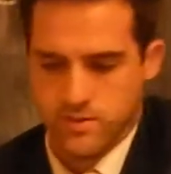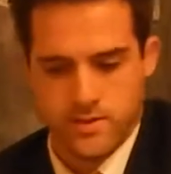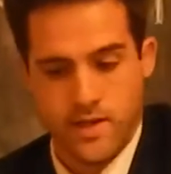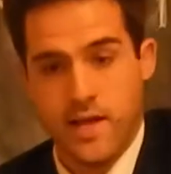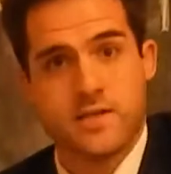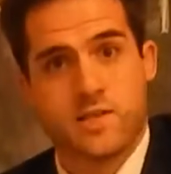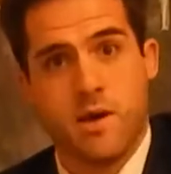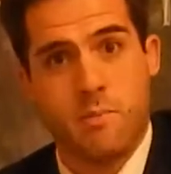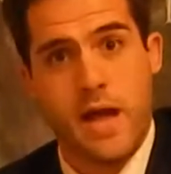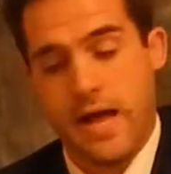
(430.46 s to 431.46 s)
And that's
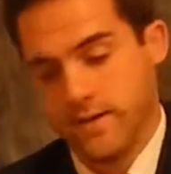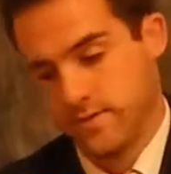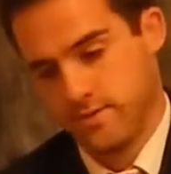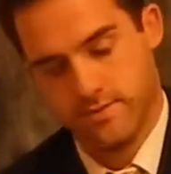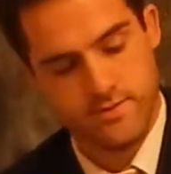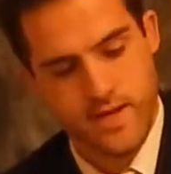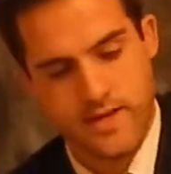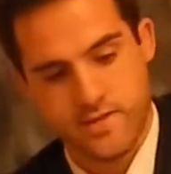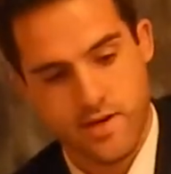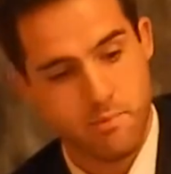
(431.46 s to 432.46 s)
not bad.
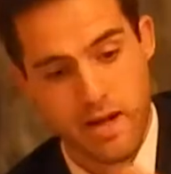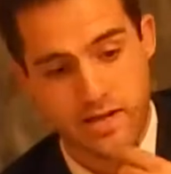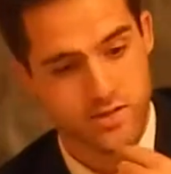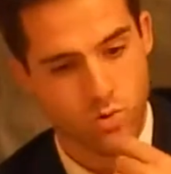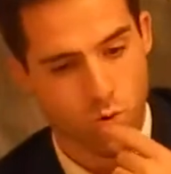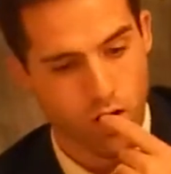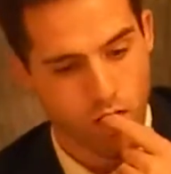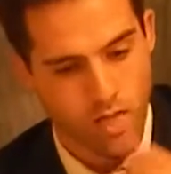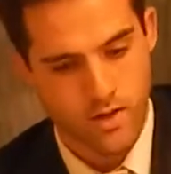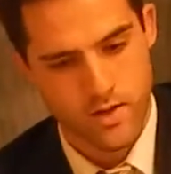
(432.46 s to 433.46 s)
That's not a bad score.
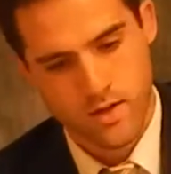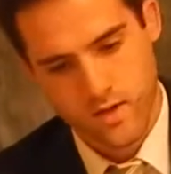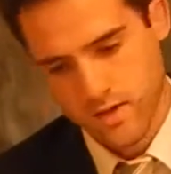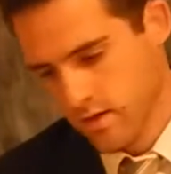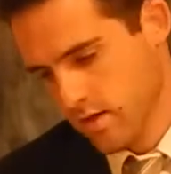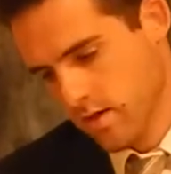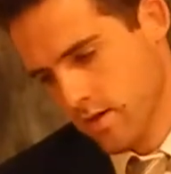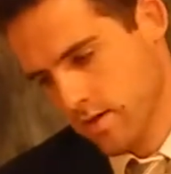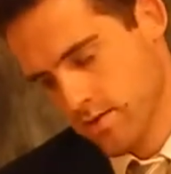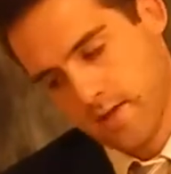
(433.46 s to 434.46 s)

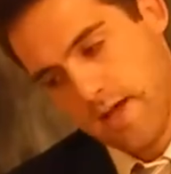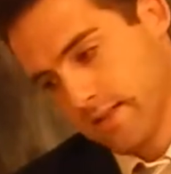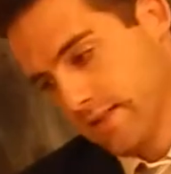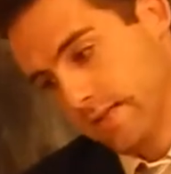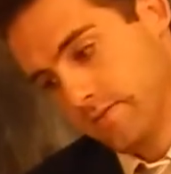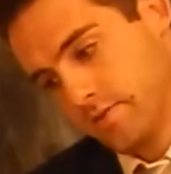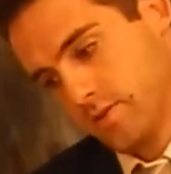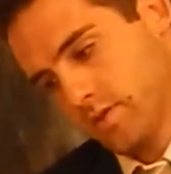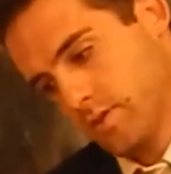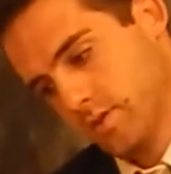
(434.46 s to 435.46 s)
So that
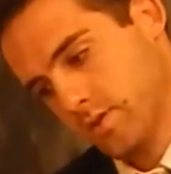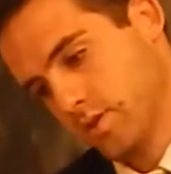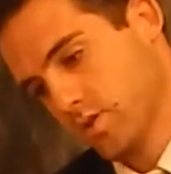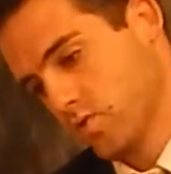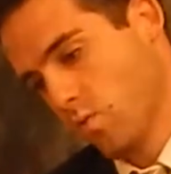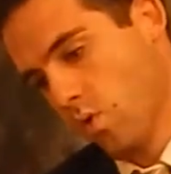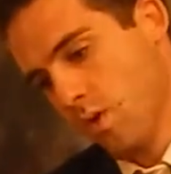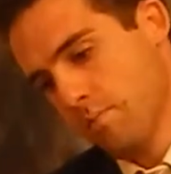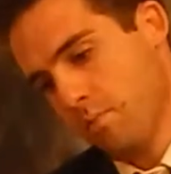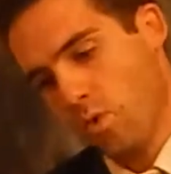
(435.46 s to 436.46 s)
leaves just
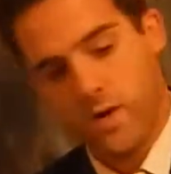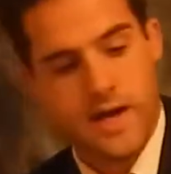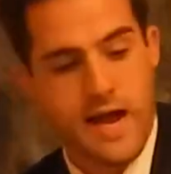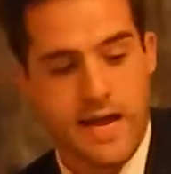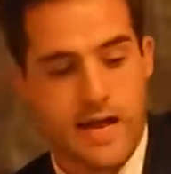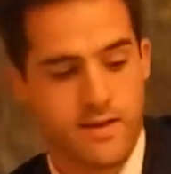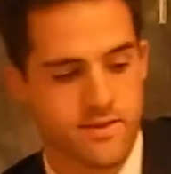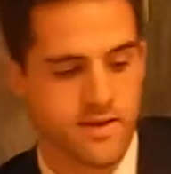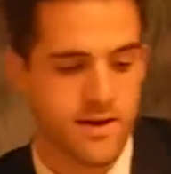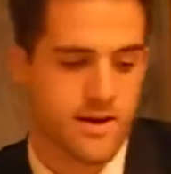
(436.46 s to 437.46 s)
one more guy out
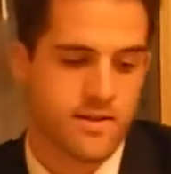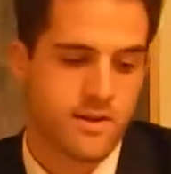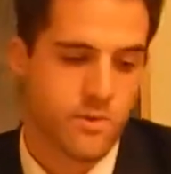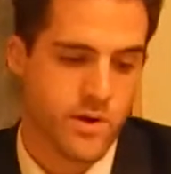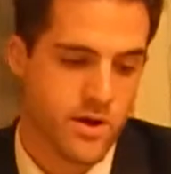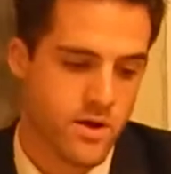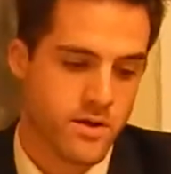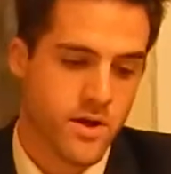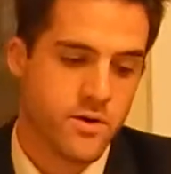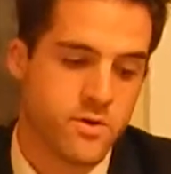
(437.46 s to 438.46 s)
there, and I think we all
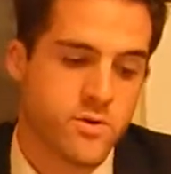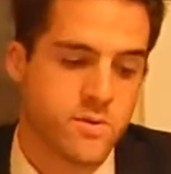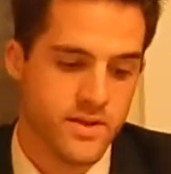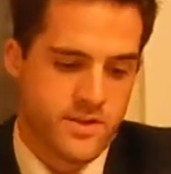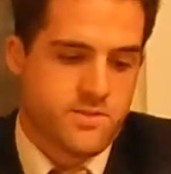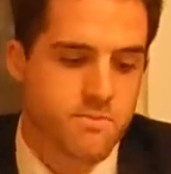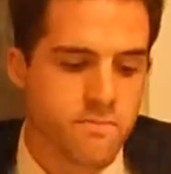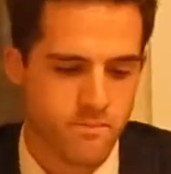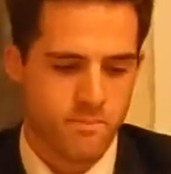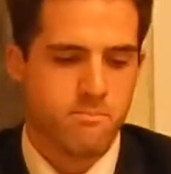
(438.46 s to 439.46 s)
know who this
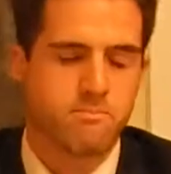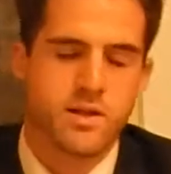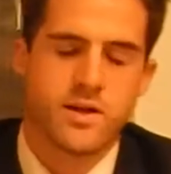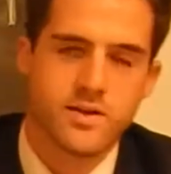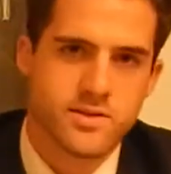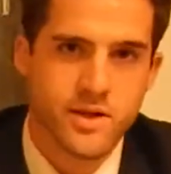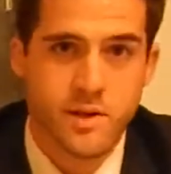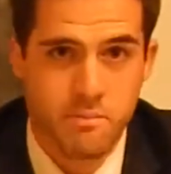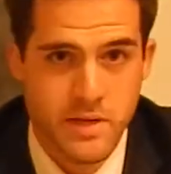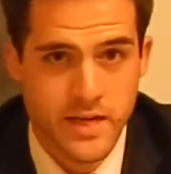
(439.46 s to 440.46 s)
player's going
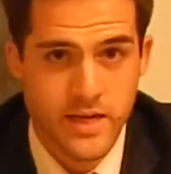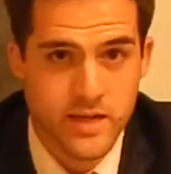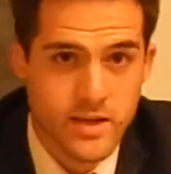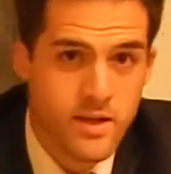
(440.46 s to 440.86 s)
to be.